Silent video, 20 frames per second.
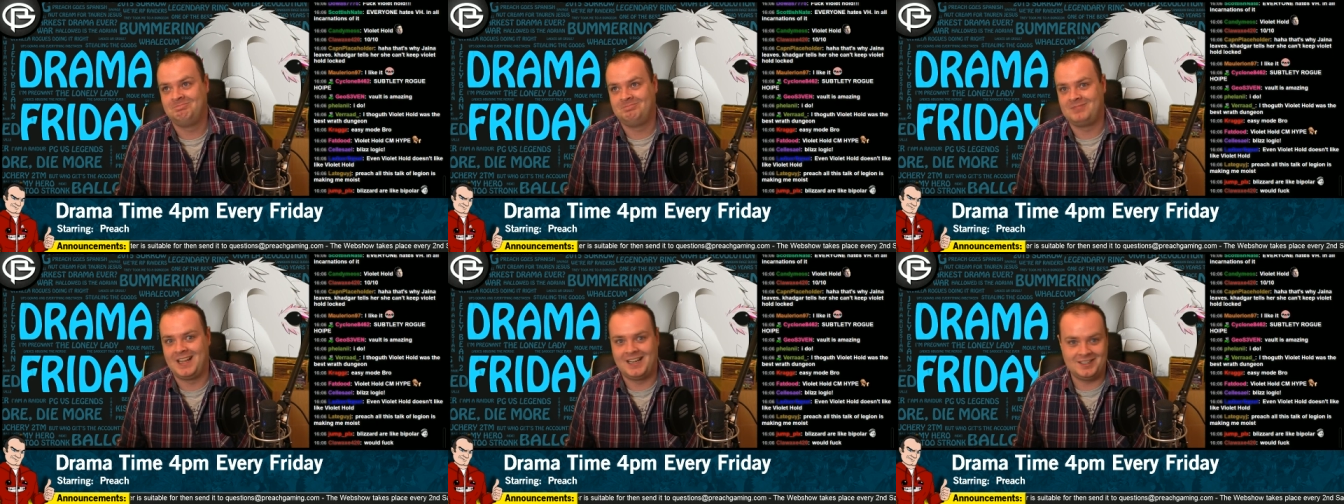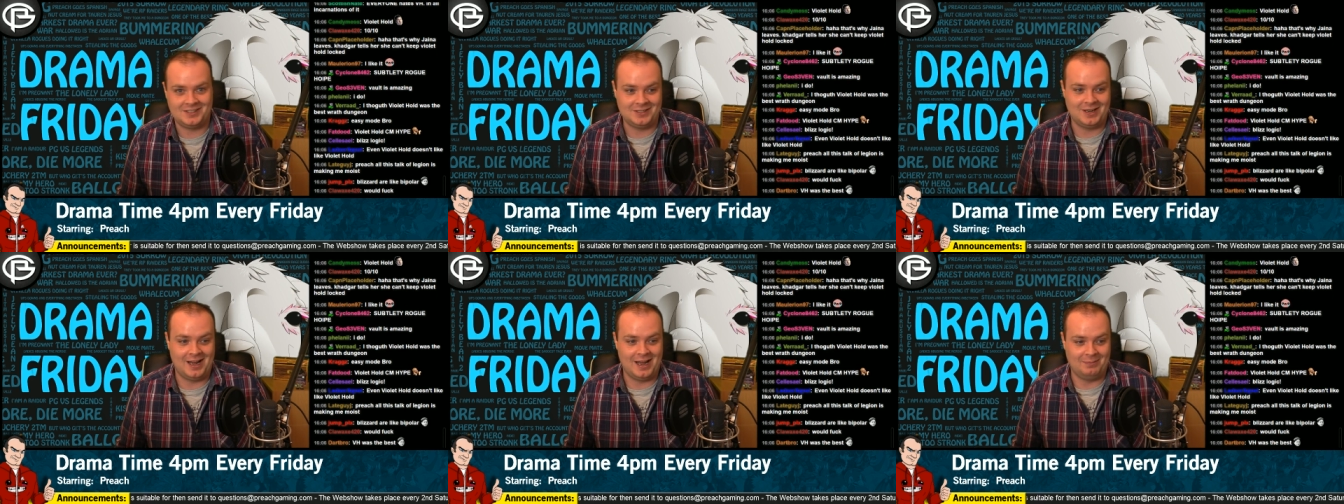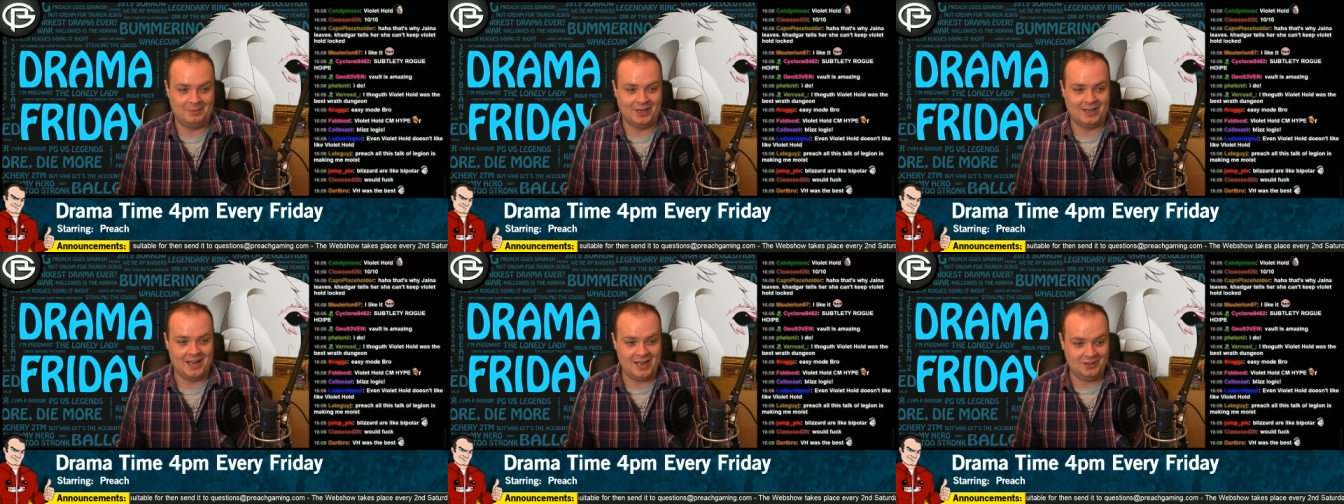It's not
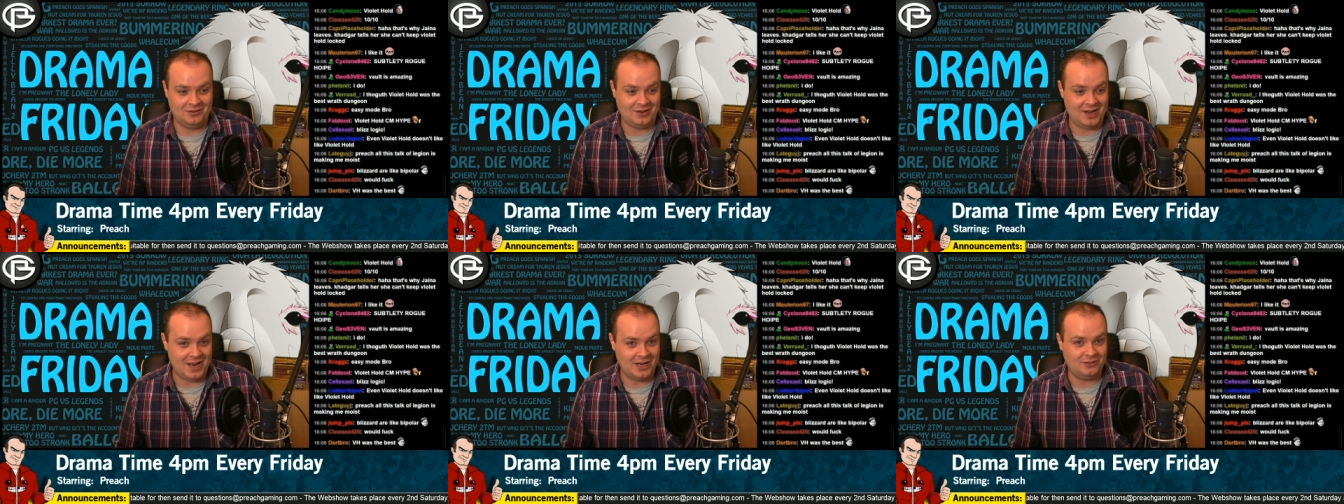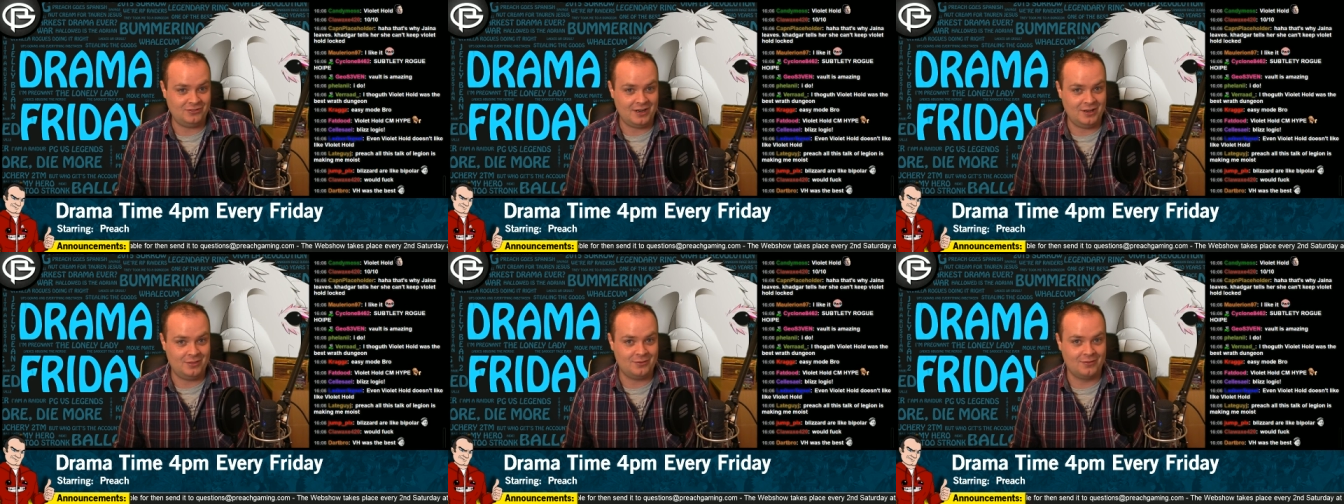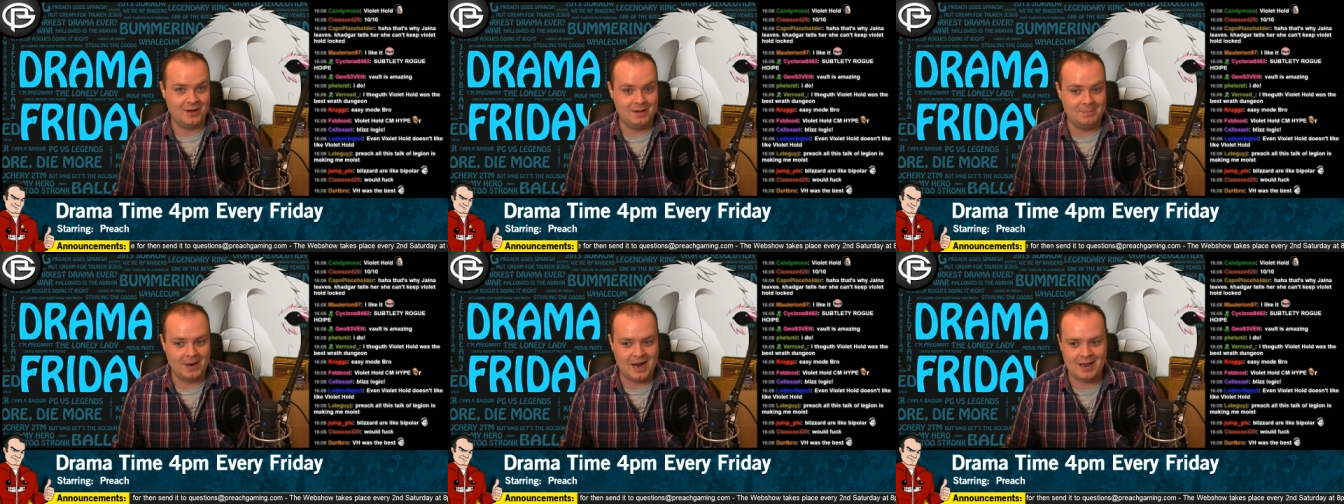happening. I, I tried
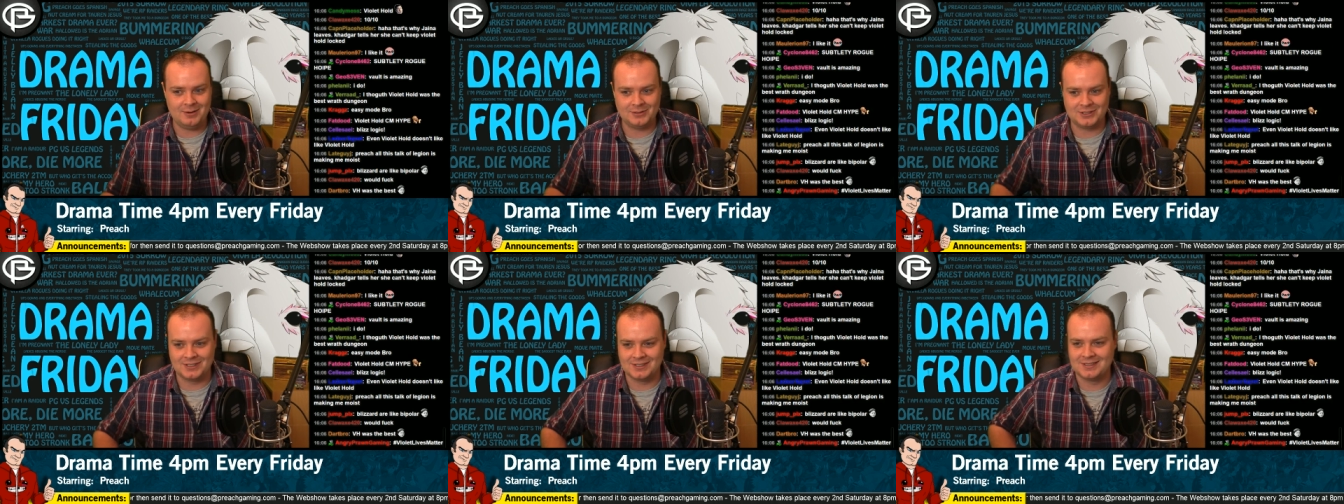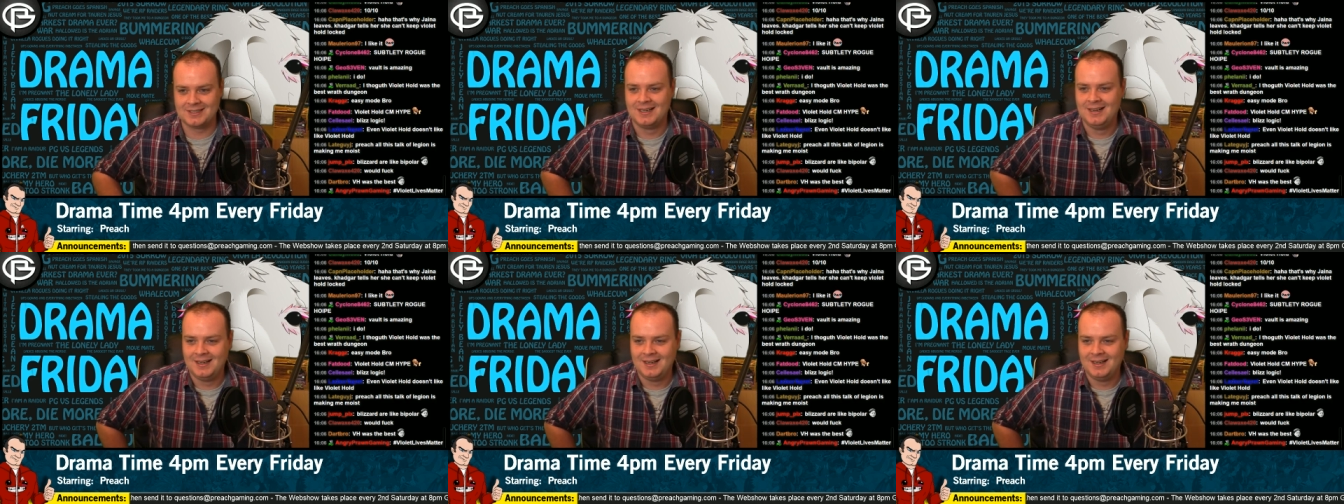three browsers.